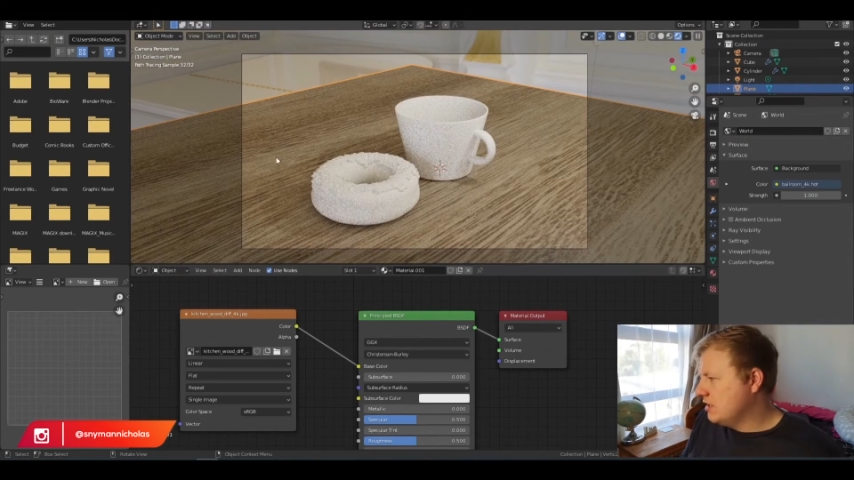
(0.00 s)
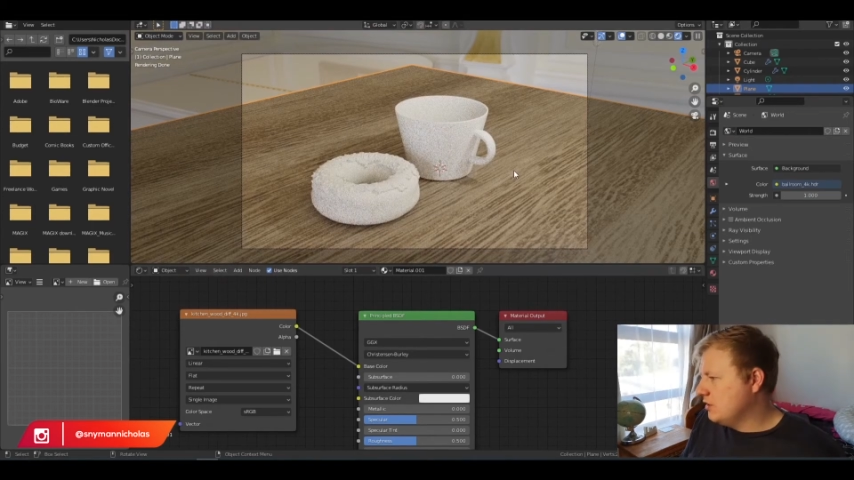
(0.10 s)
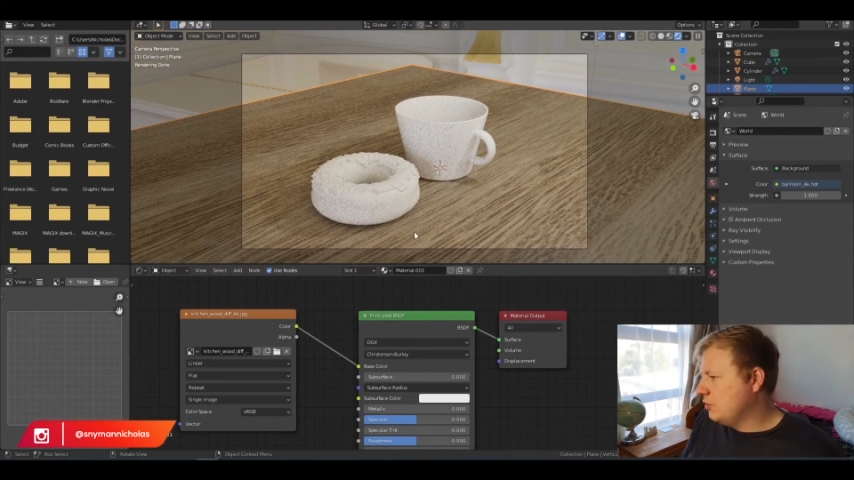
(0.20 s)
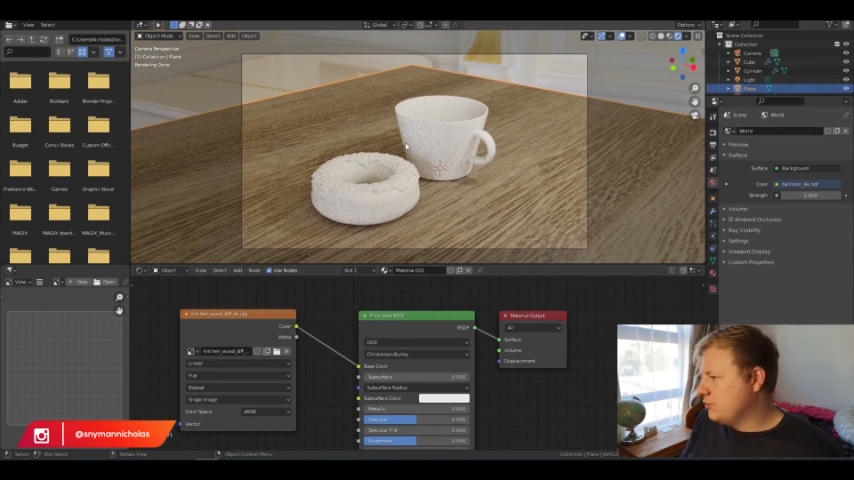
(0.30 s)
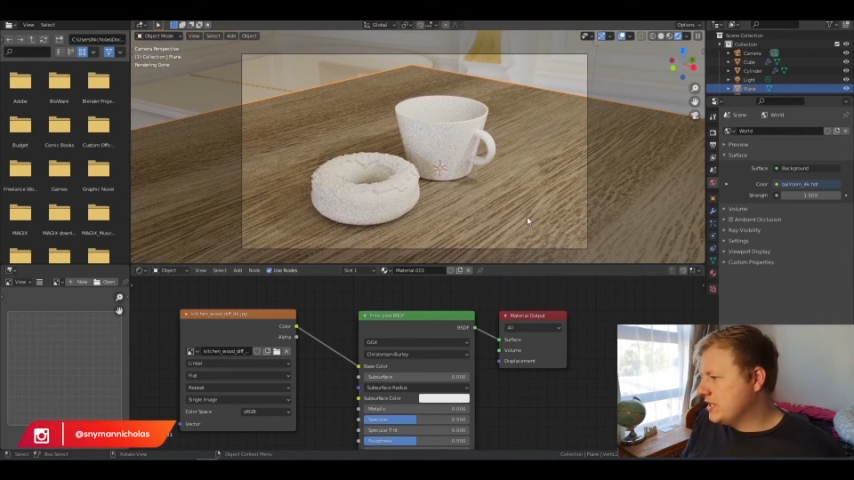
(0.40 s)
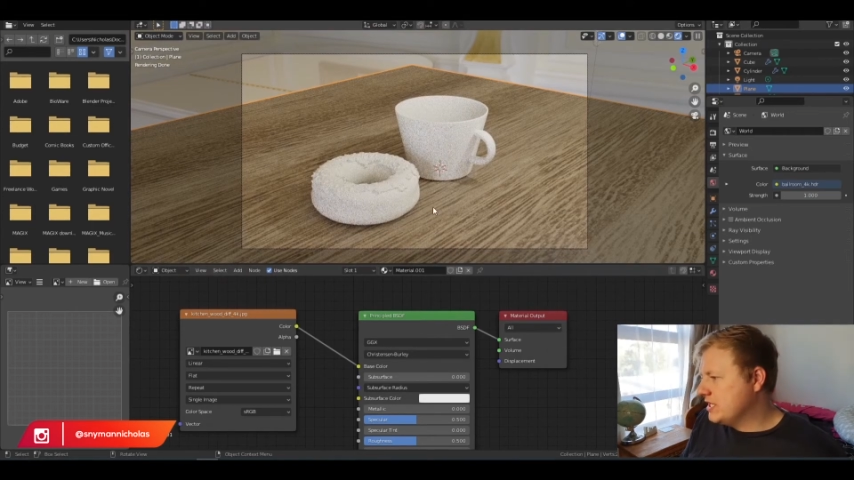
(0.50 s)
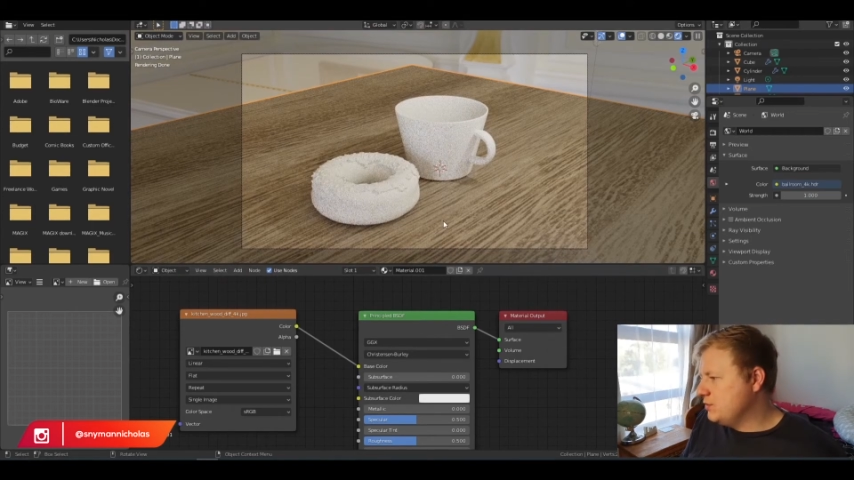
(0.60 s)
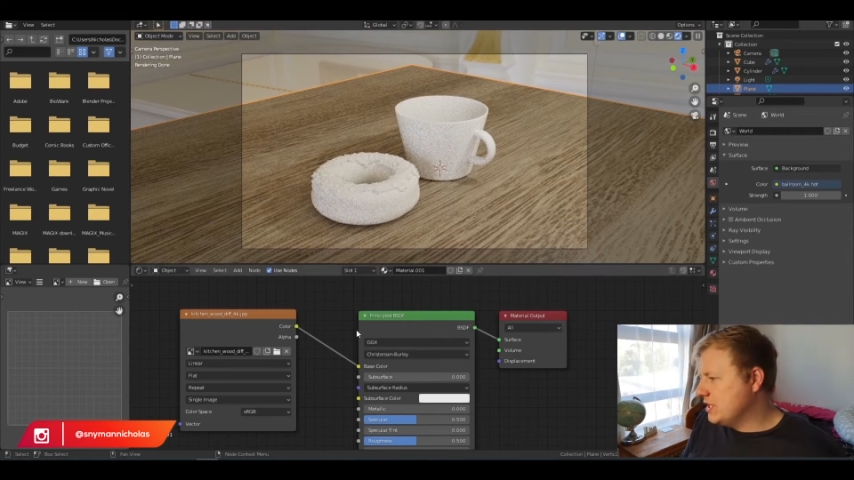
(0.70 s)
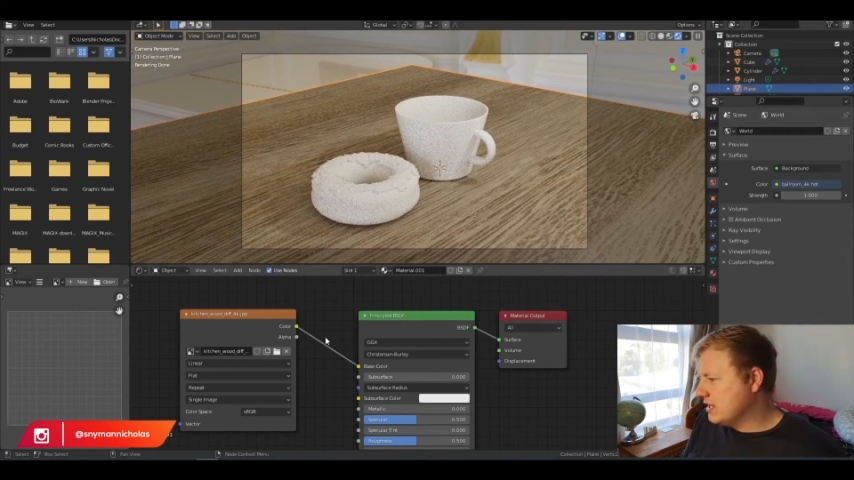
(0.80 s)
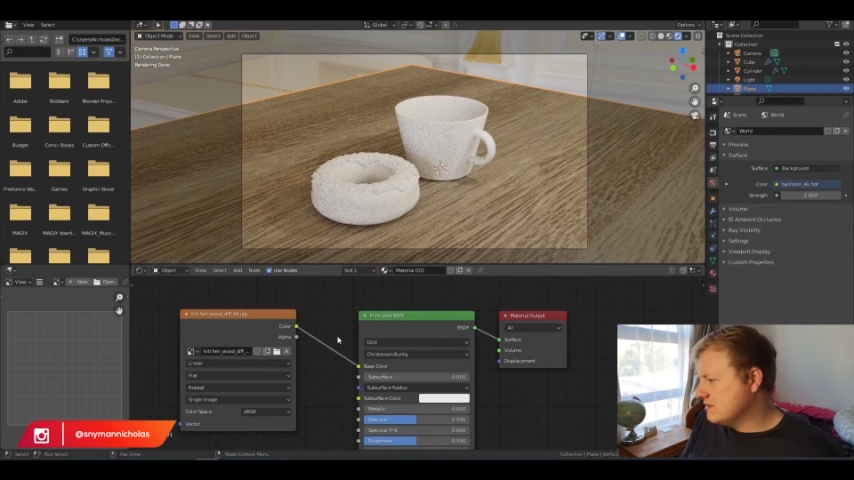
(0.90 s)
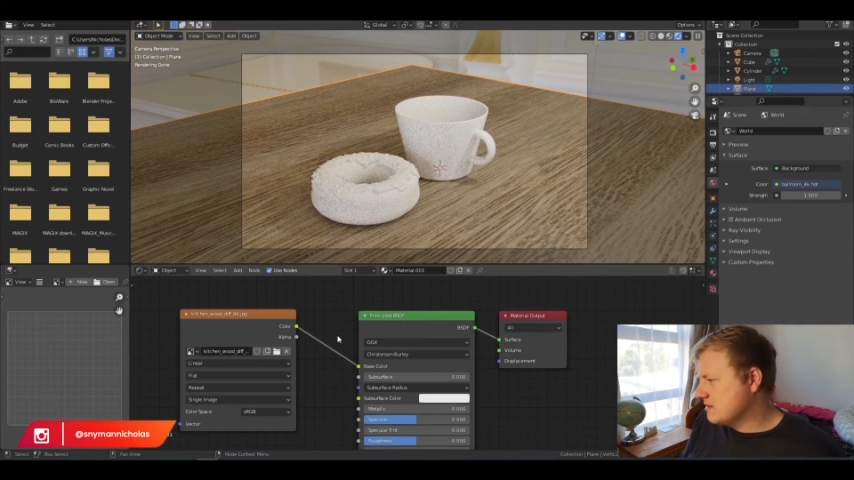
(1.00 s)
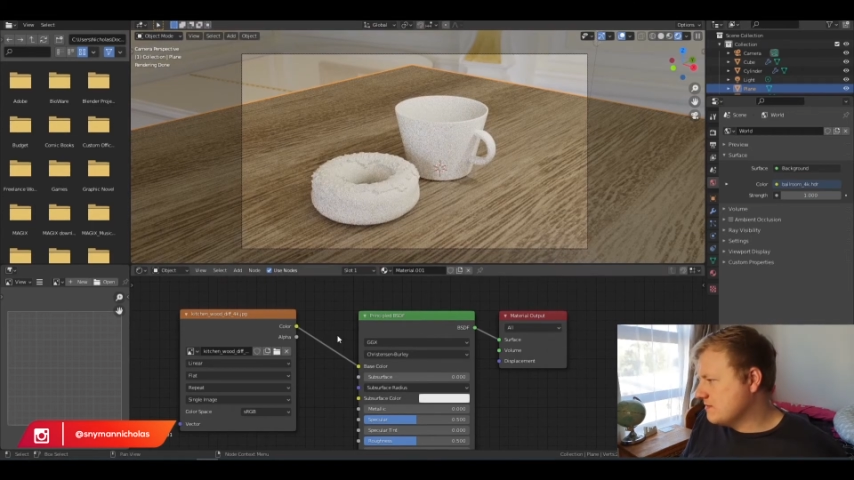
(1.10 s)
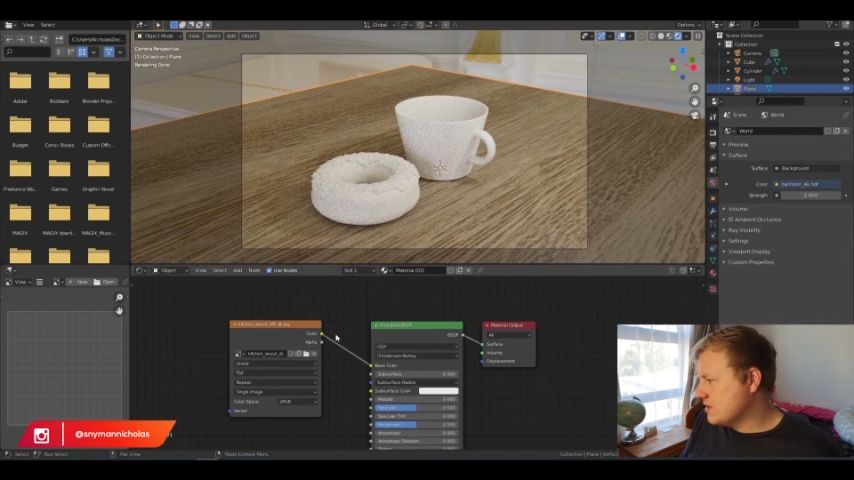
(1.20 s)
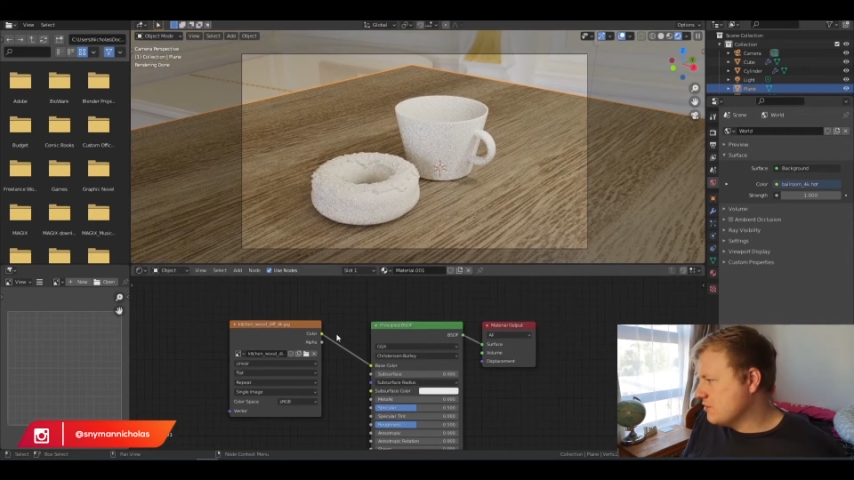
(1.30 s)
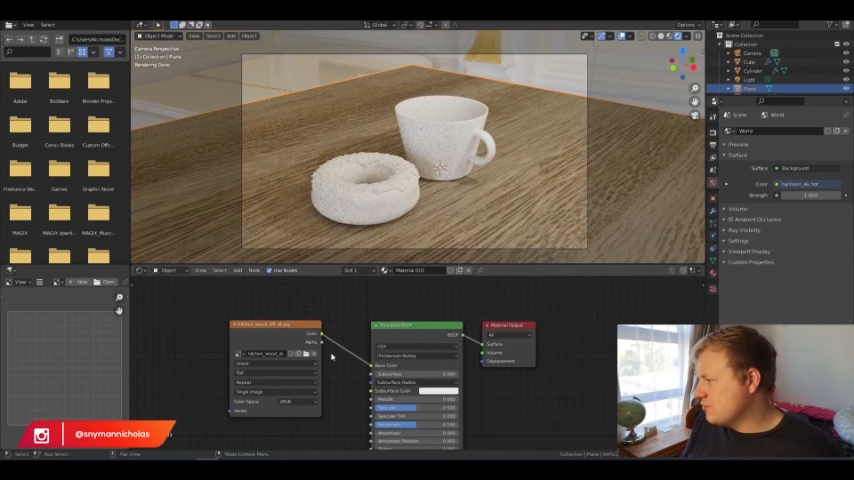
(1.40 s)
Already we have something